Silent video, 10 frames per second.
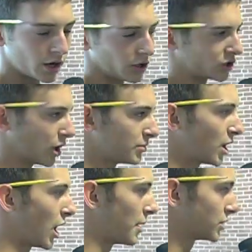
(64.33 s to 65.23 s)
you know,
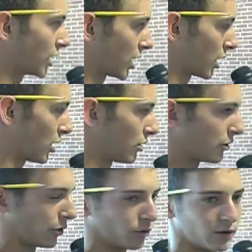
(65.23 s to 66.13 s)
sometimes like I go to
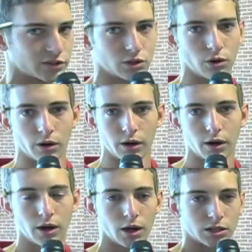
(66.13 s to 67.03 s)
the thrift store
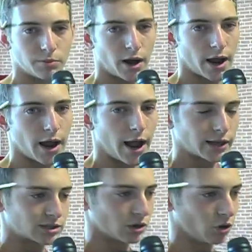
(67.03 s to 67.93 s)
to buy
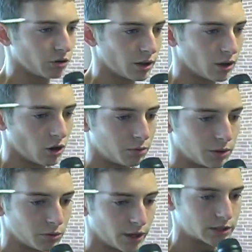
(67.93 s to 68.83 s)
hats that old old
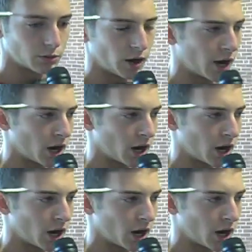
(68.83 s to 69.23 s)
people like to wear.